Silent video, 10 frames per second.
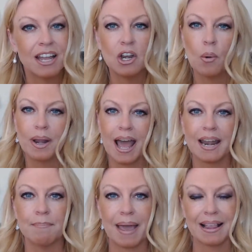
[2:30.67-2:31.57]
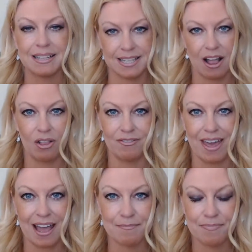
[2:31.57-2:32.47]
and knowing how to balance all of
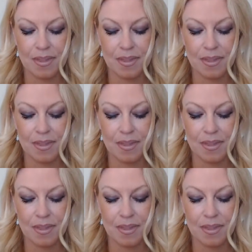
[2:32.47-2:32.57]
that.